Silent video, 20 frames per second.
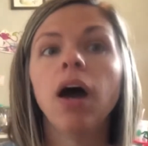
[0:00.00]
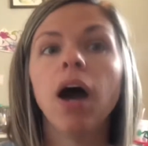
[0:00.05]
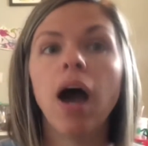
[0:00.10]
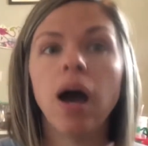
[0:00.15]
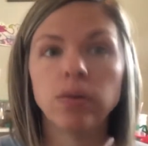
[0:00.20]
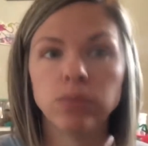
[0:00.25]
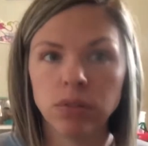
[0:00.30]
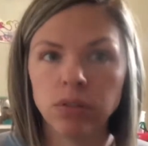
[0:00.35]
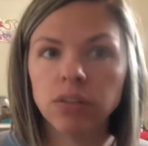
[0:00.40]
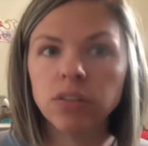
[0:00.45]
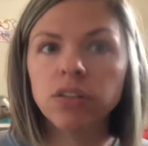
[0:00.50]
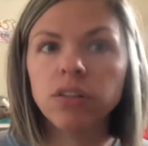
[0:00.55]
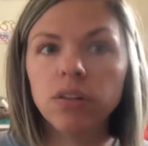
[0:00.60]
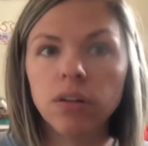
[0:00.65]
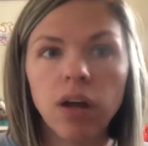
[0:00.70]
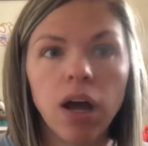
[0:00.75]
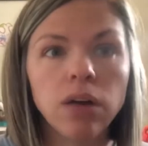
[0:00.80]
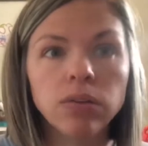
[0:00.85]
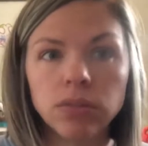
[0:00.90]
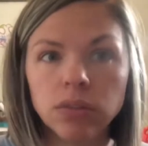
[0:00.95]
I
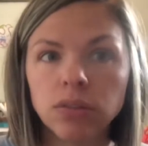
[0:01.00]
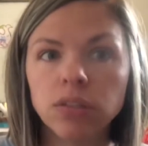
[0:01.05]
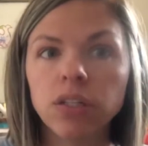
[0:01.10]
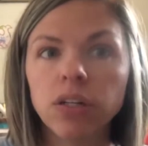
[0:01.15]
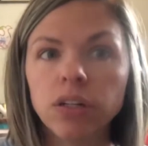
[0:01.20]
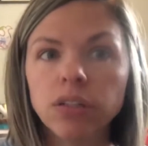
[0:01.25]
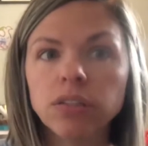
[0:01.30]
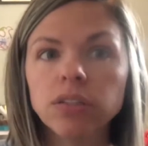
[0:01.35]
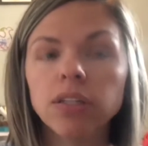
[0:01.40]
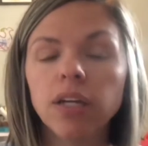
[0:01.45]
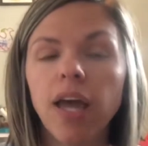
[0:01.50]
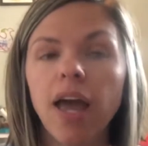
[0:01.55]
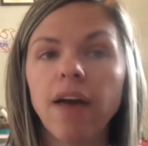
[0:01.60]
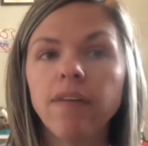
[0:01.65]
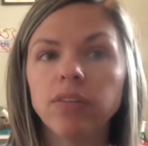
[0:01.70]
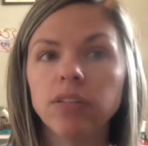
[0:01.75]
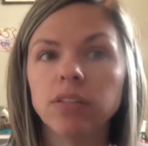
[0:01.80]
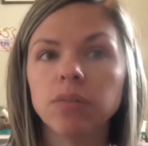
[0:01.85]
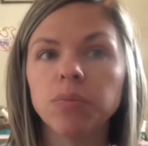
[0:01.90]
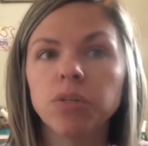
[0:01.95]
was seriously
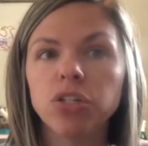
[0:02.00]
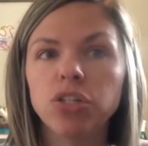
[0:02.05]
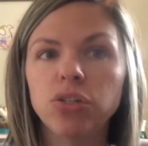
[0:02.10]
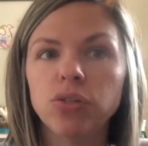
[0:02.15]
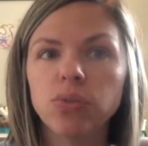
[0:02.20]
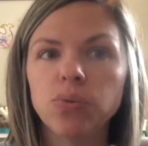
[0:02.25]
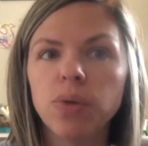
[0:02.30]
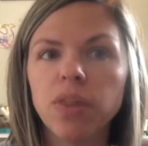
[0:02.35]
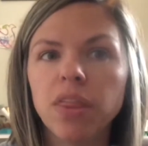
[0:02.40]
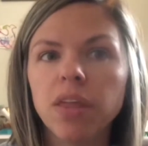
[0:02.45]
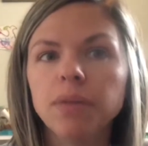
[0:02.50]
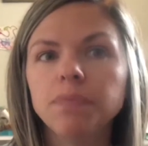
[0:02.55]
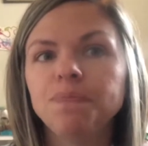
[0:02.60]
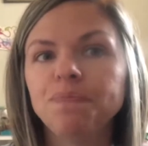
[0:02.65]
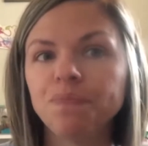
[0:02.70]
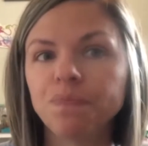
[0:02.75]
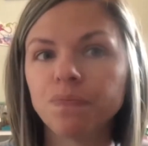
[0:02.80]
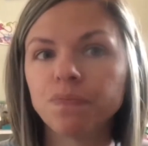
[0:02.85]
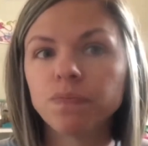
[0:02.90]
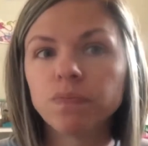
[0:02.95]
having some issues with it.
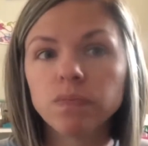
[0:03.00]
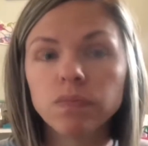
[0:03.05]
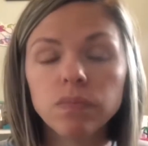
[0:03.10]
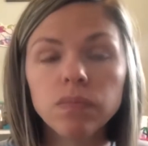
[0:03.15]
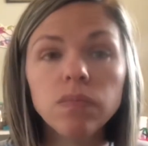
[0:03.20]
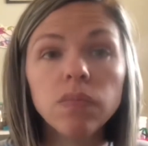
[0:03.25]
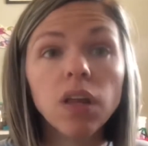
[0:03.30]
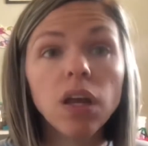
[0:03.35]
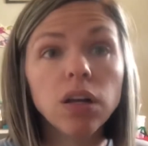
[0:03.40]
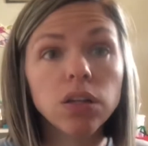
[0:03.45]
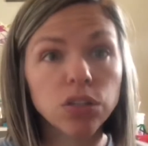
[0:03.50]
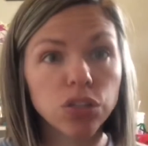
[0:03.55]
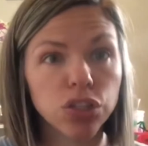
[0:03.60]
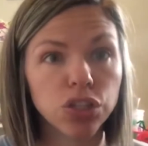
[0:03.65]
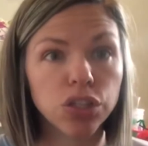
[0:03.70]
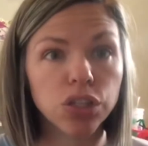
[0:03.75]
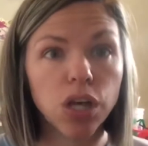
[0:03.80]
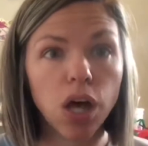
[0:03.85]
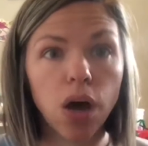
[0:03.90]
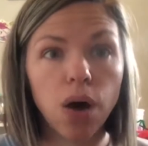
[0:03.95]

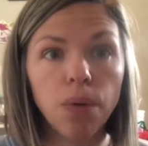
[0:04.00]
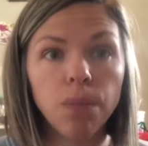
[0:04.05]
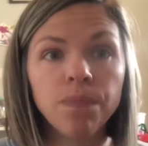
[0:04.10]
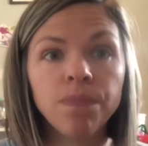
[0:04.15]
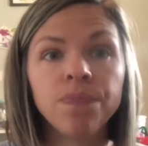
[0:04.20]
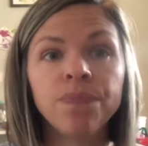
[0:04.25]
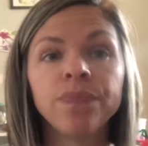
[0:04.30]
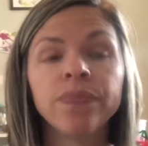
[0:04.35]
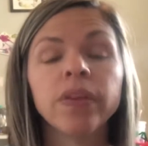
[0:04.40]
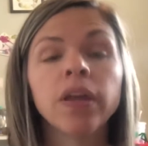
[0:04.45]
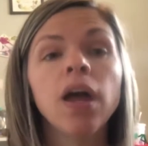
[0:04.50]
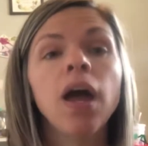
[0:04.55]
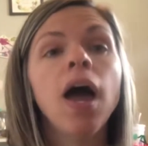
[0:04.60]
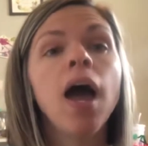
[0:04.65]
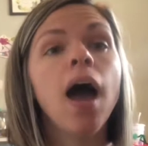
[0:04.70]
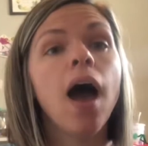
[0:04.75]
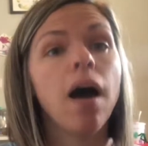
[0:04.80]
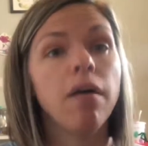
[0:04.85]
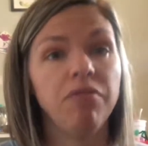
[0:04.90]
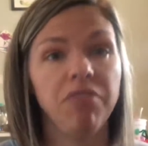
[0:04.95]
So
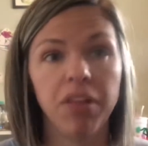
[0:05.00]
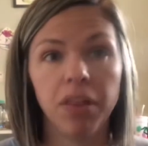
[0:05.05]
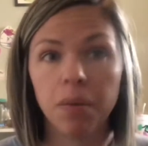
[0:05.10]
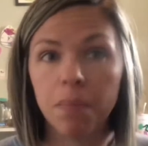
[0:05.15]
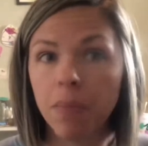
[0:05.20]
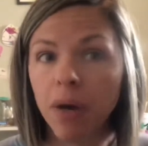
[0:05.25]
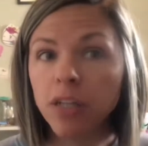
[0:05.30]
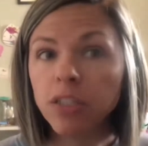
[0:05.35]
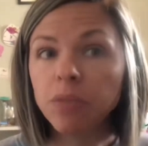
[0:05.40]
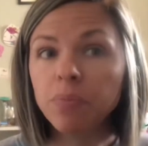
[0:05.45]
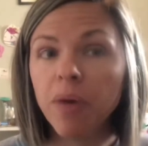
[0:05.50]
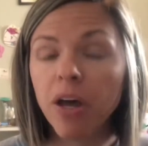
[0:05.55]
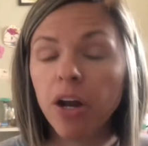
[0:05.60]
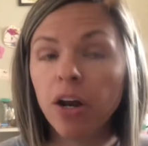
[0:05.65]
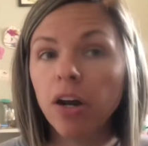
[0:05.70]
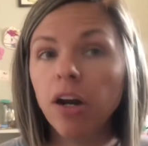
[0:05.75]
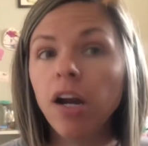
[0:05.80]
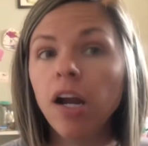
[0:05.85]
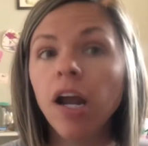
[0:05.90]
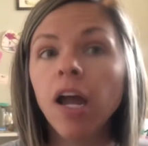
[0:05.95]
I'm feeling much
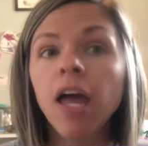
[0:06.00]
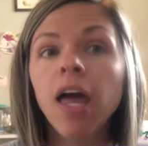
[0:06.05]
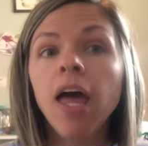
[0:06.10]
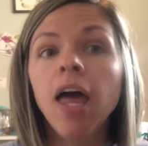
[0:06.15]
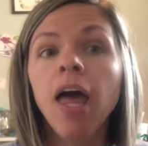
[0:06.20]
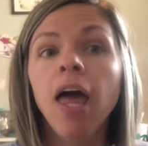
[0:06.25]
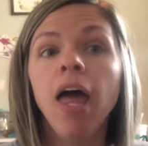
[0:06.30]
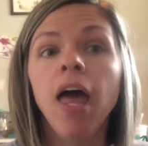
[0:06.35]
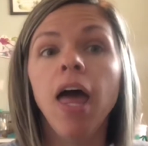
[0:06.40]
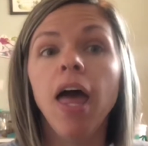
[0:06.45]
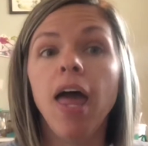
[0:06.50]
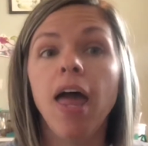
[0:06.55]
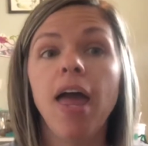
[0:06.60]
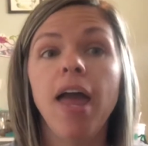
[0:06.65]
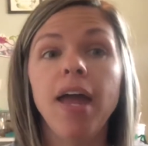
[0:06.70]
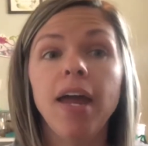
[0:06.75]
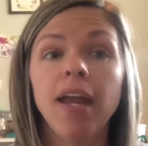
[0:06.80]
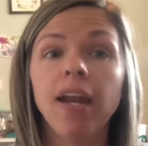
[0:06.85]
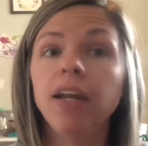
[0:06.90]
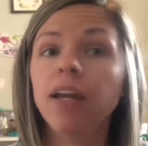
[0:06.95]
better,
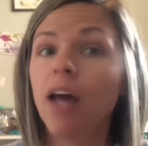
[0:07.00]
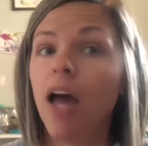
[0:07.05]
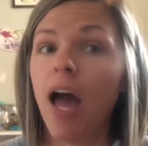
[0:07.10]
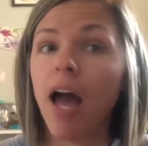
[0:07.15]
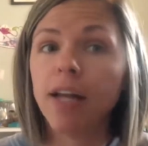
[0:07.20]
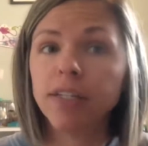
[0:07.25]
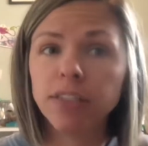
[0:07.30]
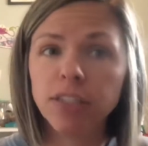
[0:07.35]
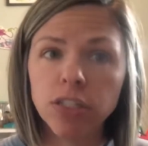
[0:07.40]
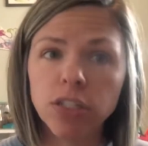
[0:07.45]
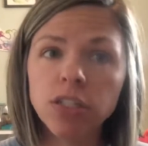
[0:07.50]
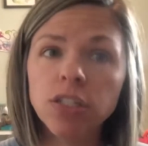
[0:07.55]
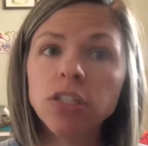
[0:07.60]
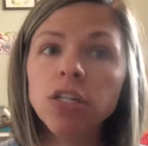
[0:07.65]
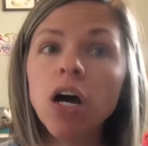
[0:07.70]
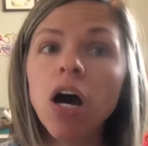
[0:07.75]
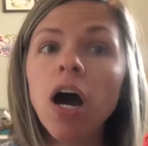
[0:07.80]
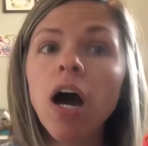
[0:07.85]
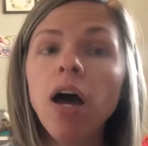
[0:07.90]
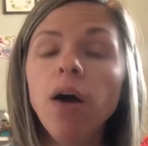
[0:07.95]
and I did
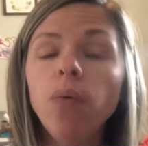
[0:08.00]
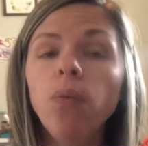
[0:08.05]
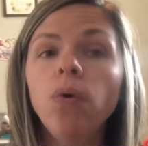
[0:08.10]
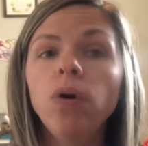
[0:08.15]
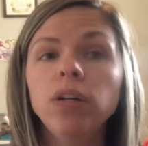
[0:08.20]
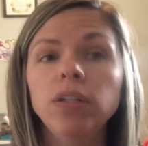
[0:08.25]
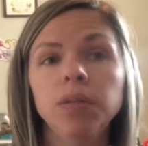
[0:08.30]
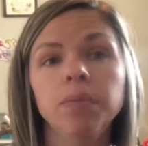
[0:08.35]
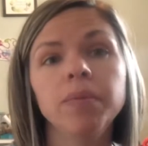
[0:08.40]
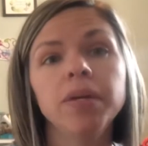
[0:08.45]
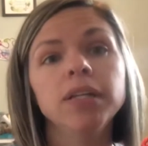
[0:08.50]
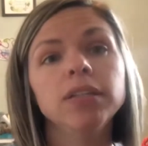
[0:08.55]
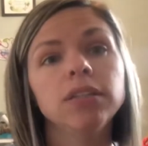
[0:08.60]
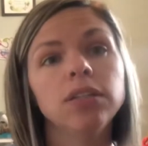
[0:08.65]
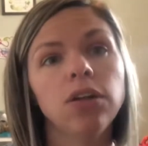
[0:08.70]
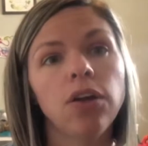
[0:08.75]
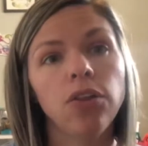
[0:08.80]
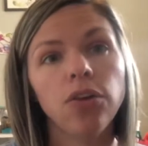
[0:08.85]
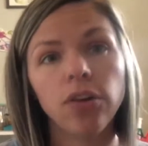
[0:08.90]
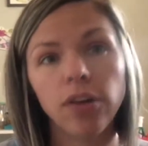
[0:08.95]
not want to miss
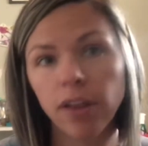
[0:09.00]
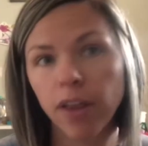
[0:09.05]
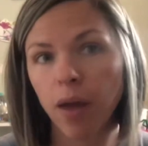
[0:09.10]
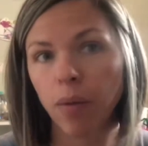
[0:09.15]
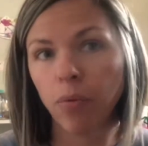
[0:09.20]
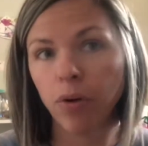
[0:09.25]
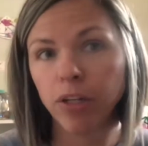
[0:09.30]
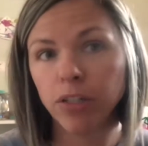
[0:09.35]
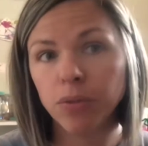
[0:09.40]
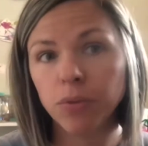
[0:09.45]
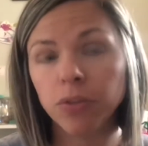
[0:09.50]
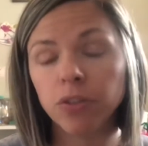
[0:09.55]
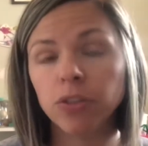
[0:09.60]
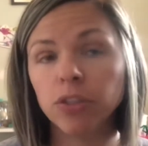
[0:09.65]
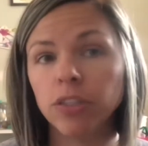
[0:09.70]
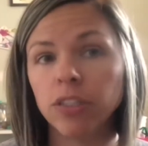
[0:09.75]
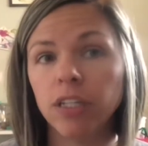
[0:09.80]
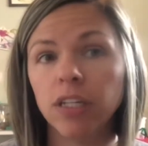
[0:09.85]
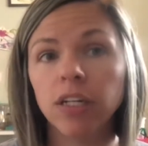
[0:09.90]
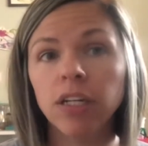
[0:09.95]
another collaboration with
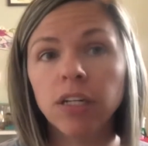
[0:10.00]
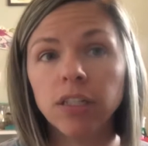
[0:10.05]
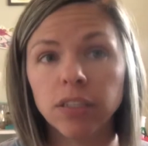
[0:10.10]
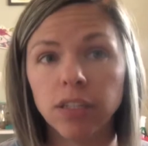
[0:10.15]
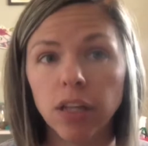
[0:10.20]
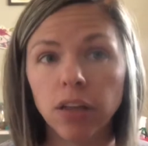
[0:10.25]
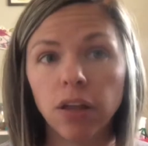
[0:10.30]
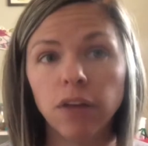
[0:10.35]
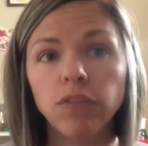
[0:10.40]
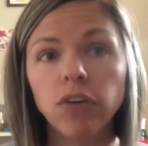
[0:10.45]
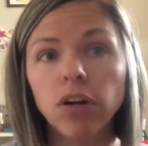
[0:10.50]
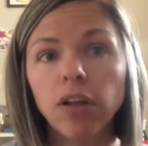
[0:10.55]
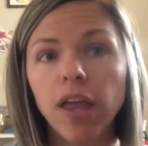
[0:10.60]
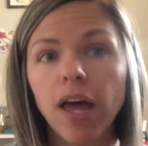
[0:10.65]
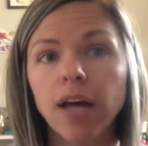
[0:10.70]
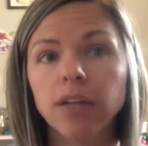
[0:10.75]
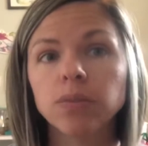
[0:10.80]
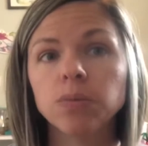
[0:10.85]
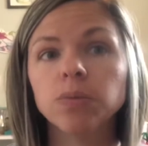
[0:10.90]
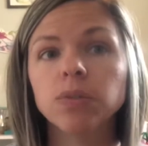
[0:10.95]
Christina because I loved our
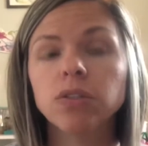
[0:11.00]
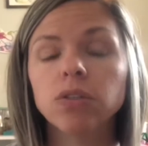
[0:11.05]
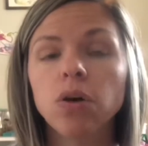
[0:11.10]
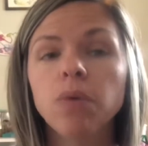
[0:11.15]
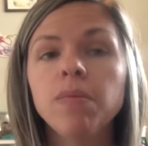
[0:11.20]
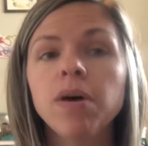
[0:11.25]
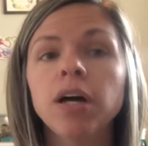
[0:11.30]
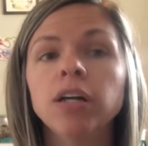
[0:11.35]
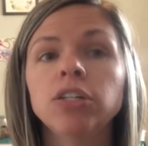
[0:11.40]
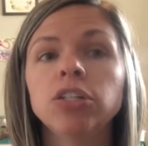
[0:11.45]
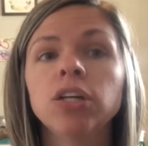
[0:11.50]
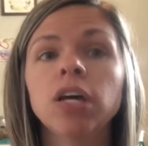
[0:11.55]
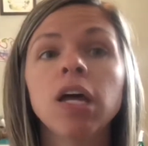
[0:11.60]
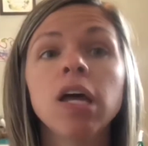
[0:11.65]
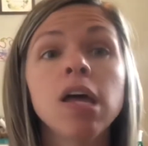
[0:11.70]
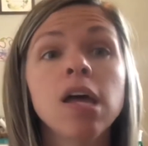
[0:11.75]
last one so much.